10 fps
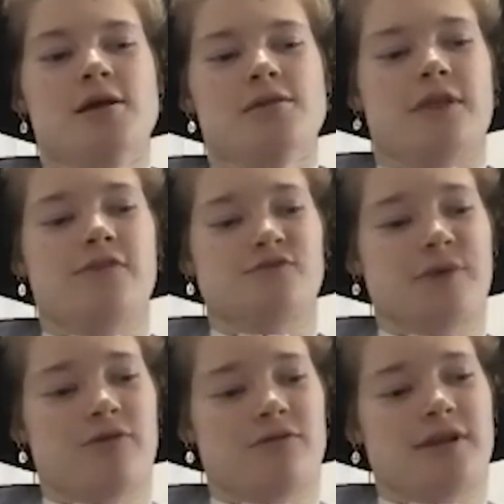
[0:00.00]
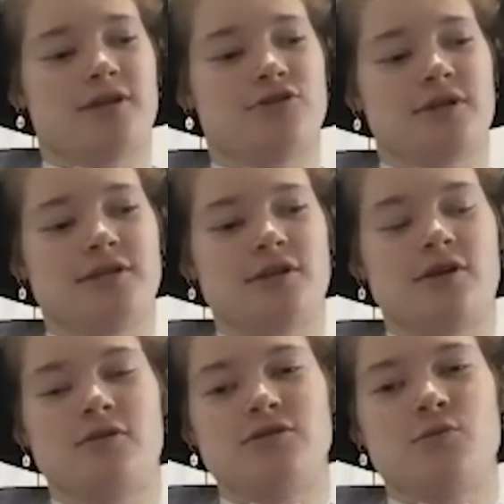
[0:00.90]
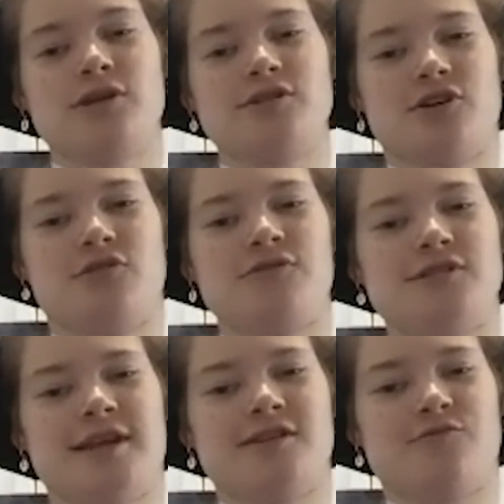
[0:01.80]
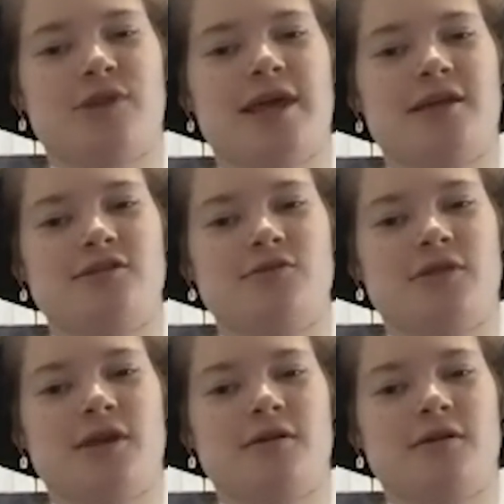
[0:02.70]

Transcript: of spinal cord injuries, and what is the current state of play, do you think?